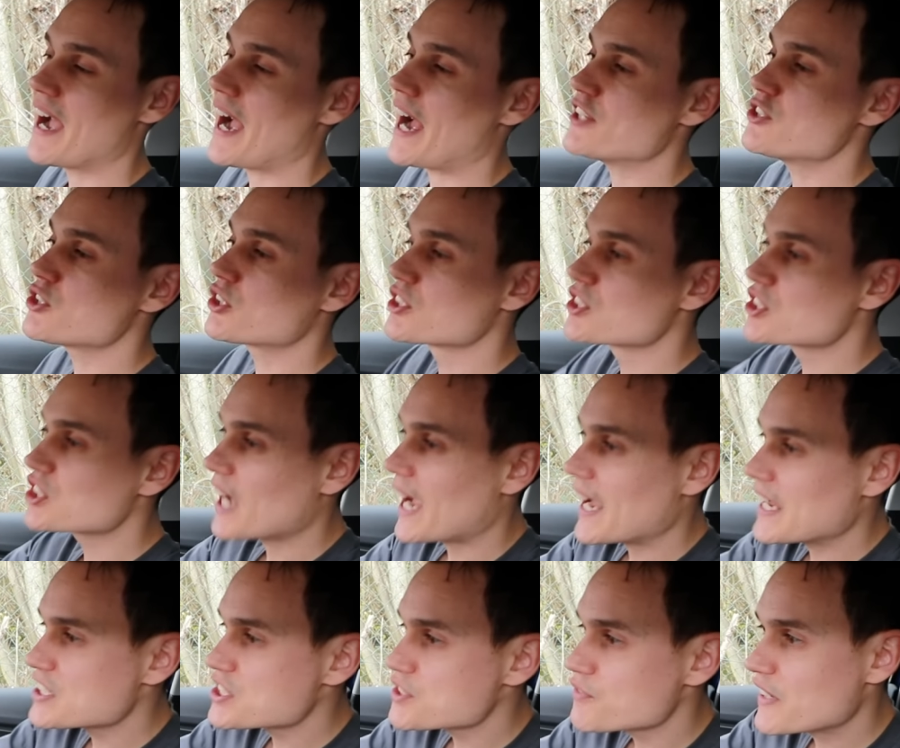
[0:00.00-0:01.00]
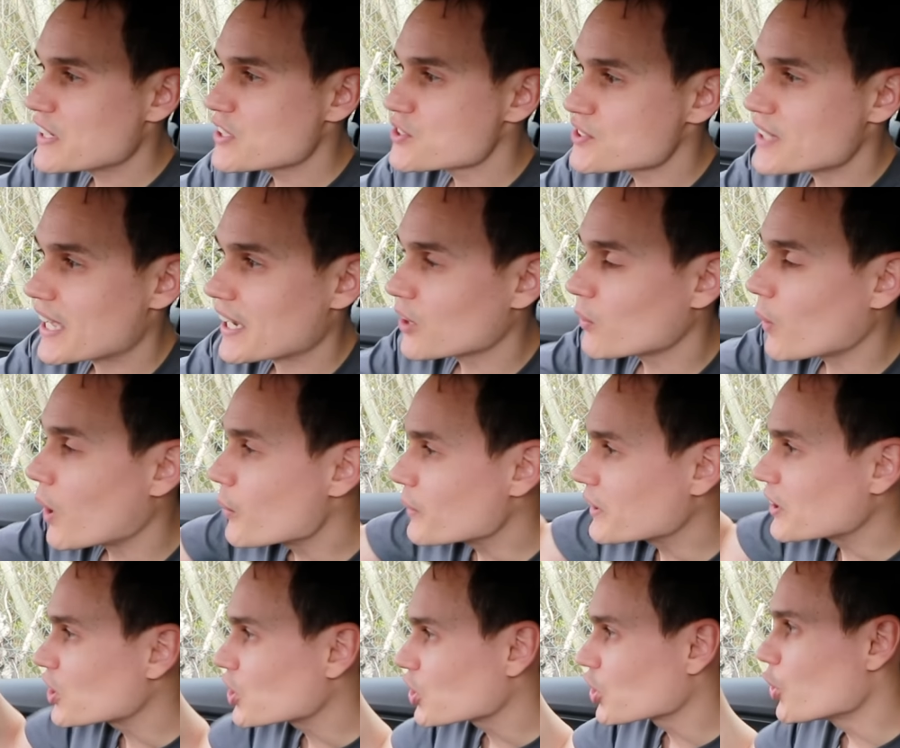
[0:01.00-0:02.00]
And you can change things in that quote,
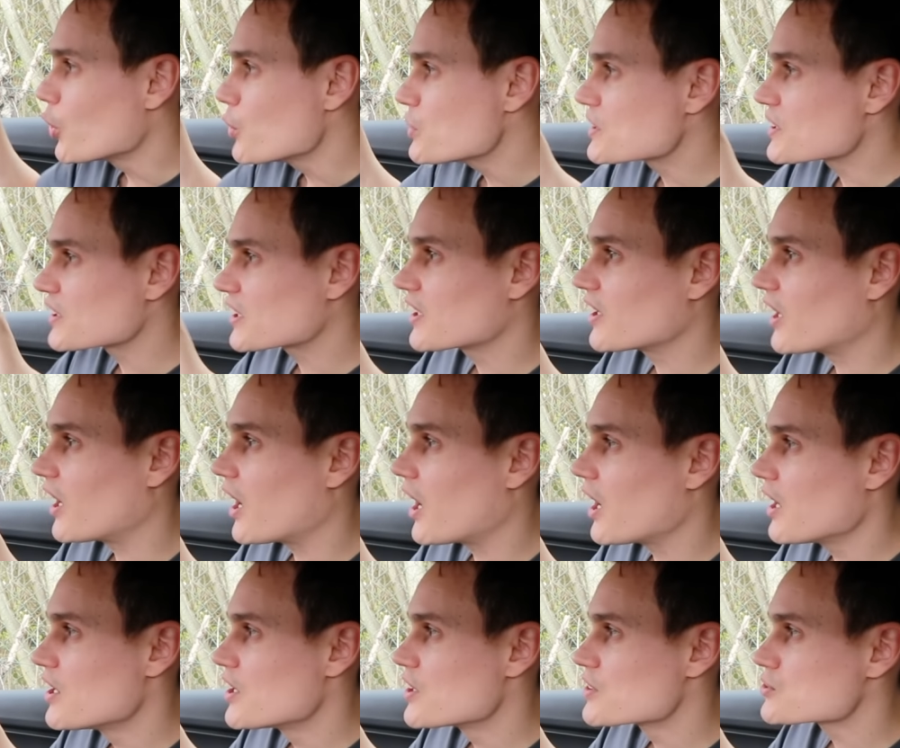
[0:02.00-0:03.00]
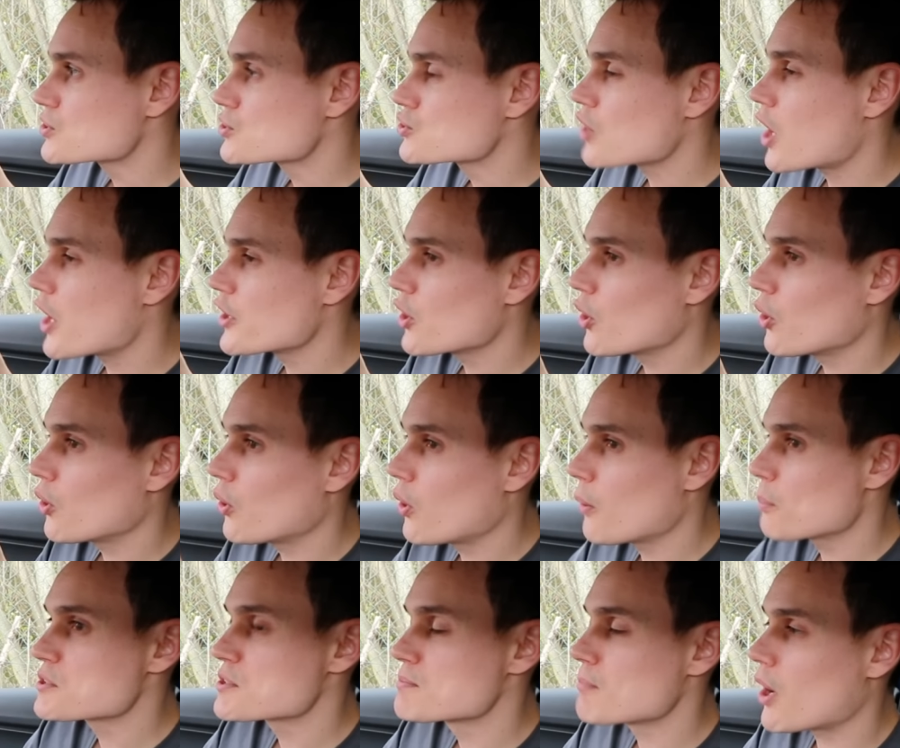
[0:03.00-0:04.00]
including the car, to try and
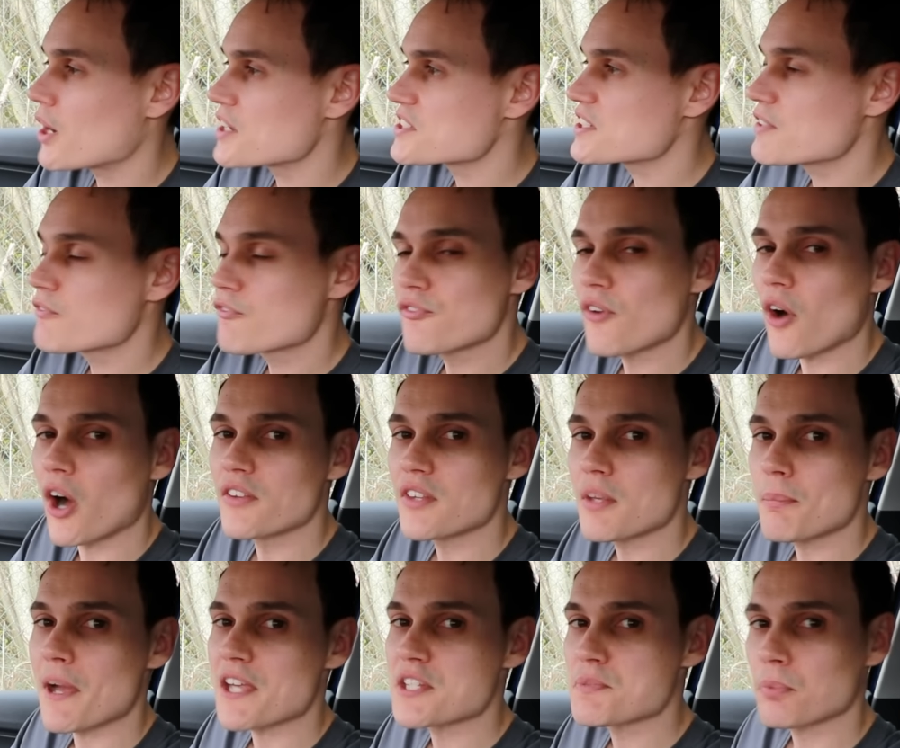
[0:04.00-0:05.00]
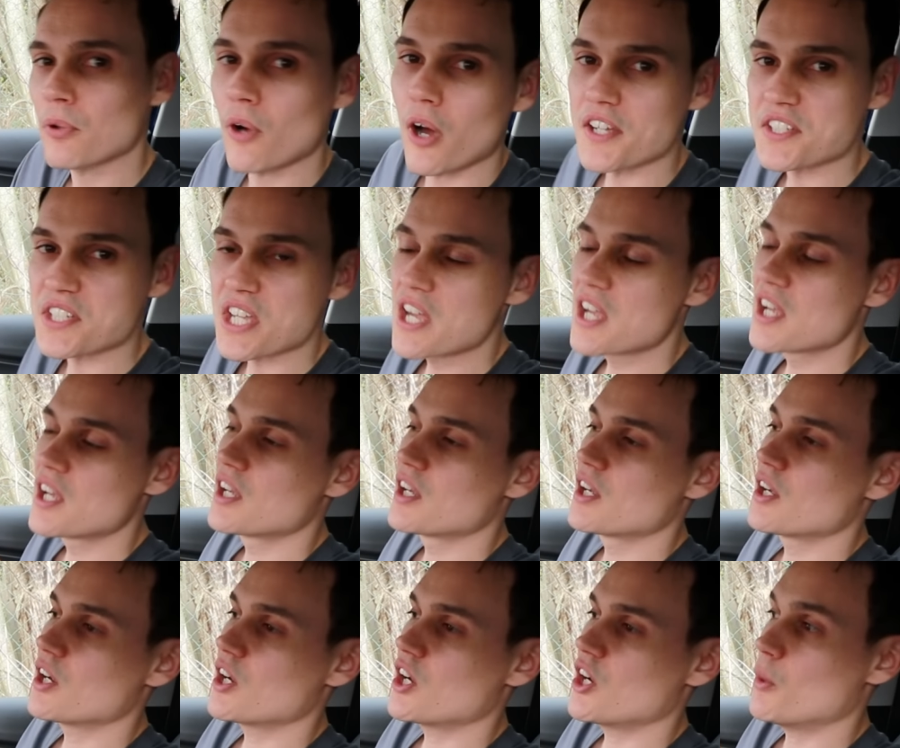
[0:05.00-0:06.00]
optimize it and find the best price,
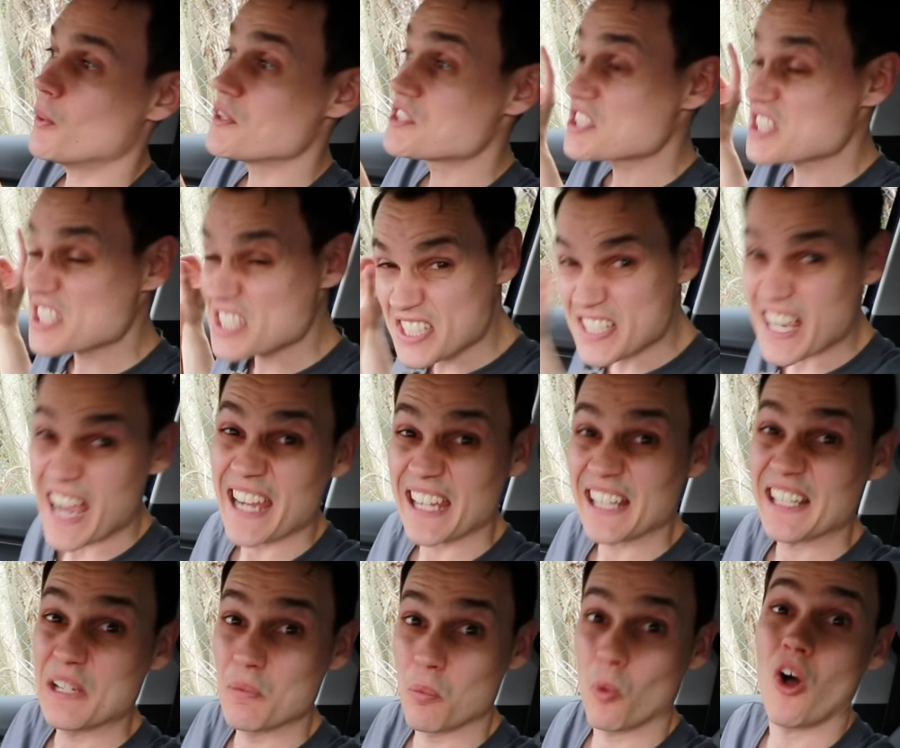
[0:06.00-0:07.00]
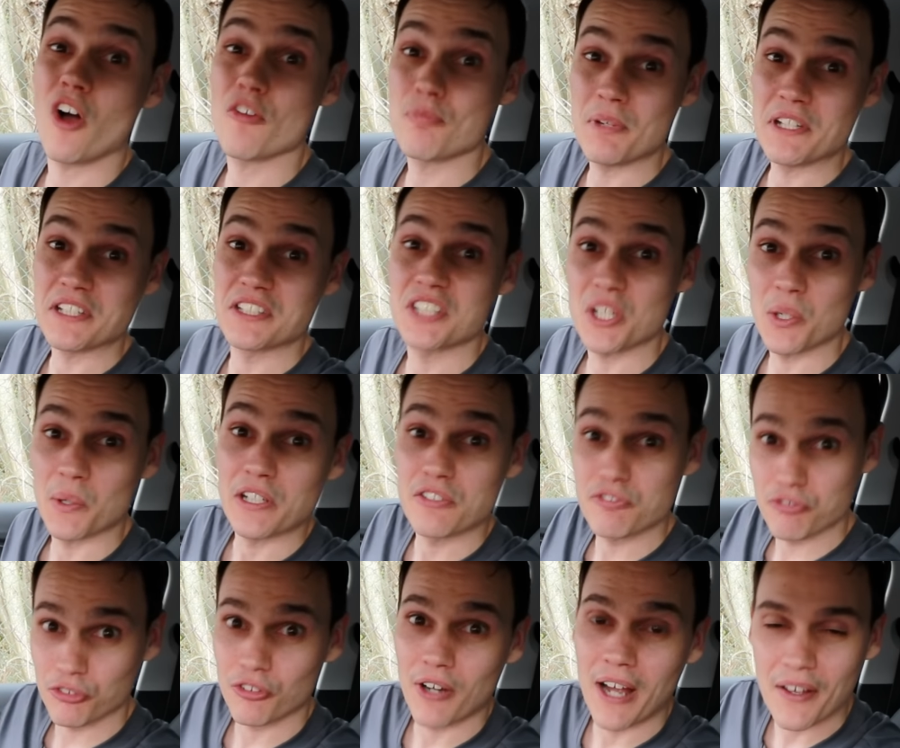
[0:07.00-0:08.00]
which is exactly what I've been
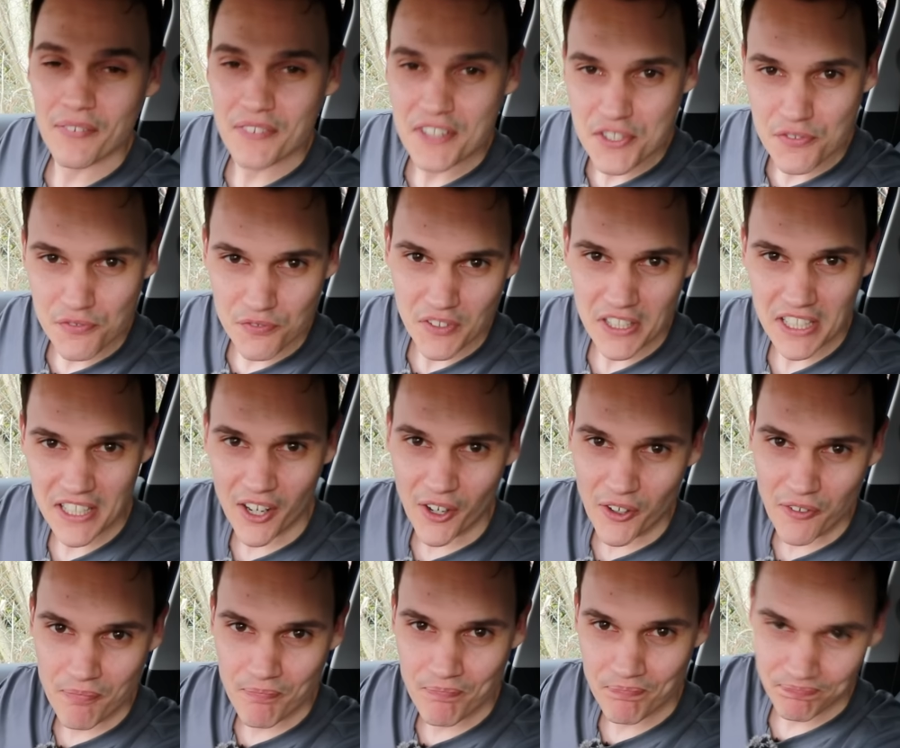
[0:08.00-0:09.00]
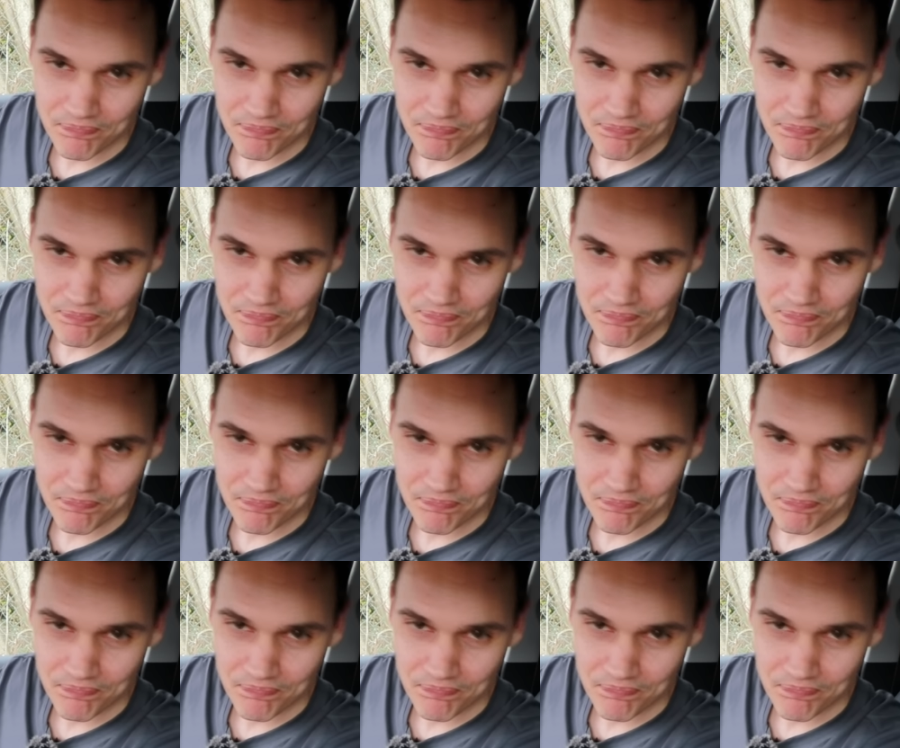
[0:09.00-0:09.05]
doing throughout this video.